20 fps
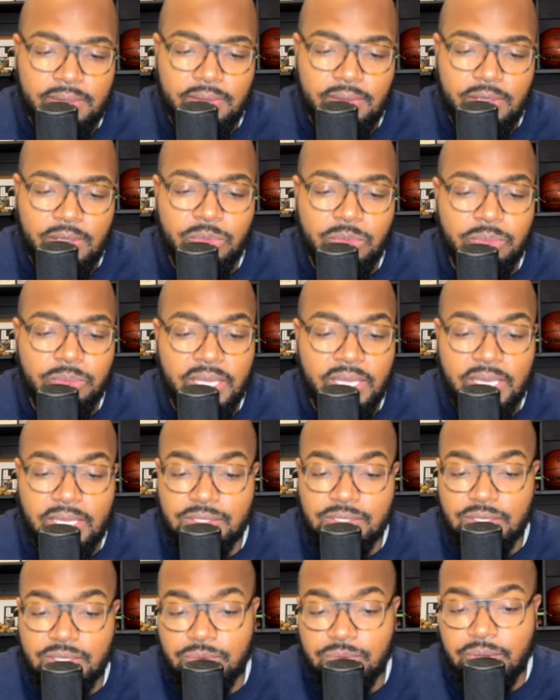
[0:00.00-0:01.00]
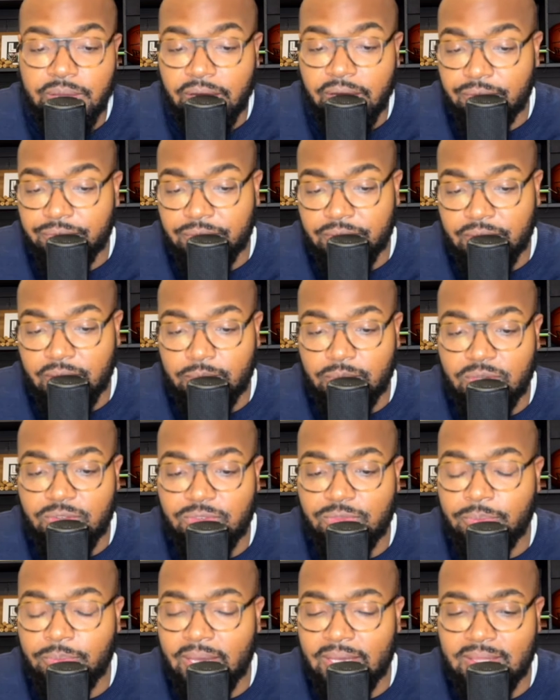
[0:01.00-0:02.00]
Human beings, that you care for them.
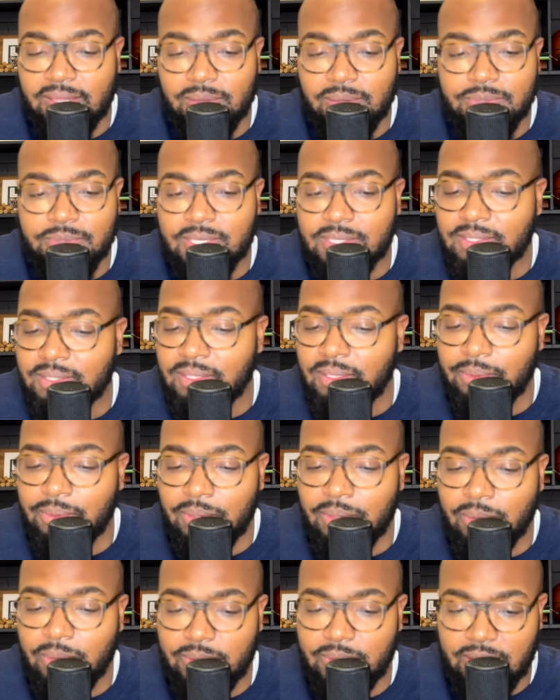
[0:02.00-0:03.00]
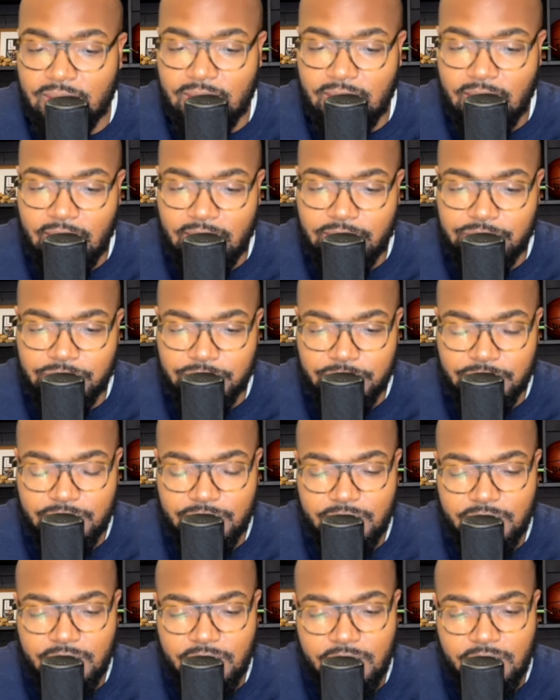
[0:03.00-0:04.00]
You've made them just a little lower than the
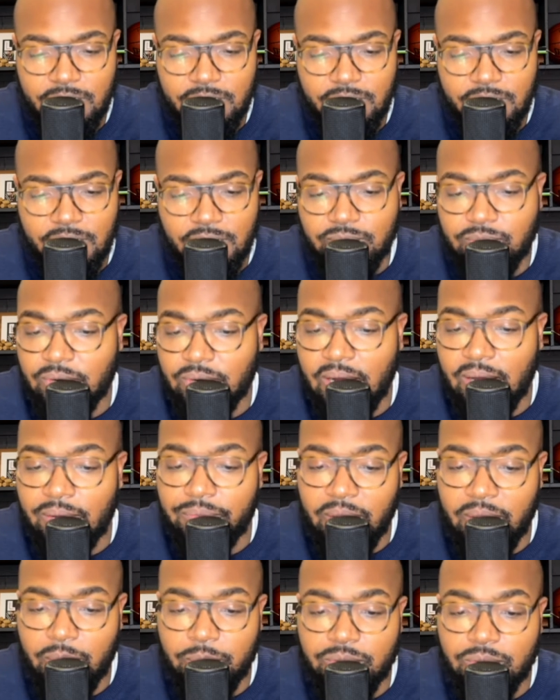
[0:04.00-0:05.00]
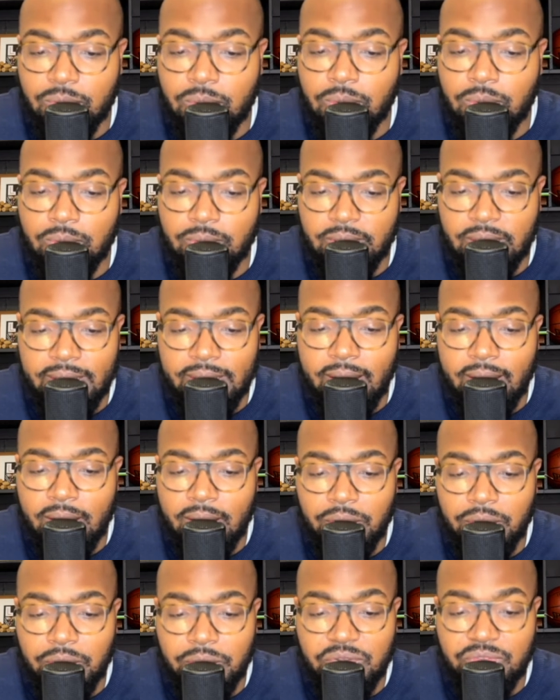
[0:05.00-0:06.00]
angels. You've crowned them with glory and
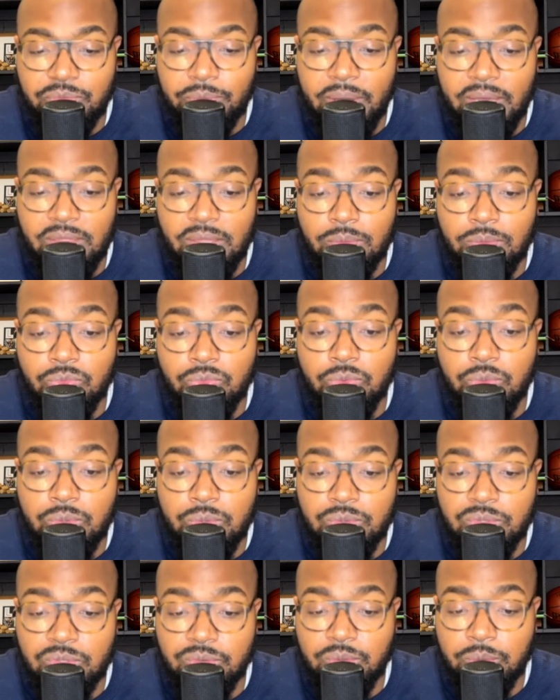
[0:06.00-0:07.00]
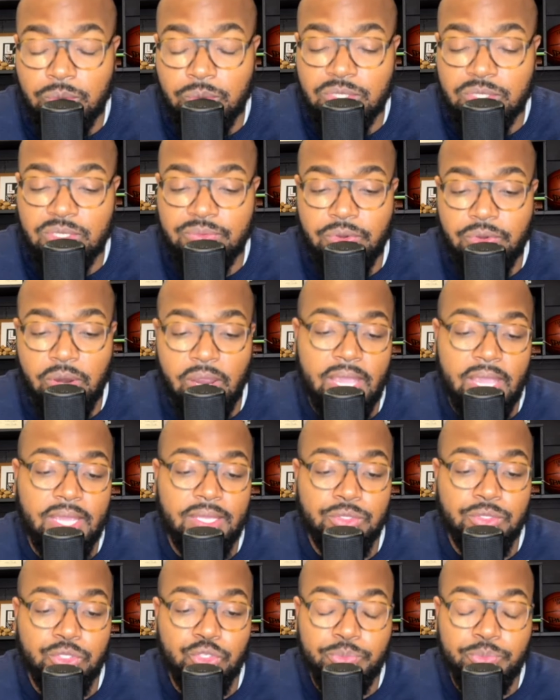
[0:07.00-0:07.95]
honor. You've made them rulers of the works of your hands.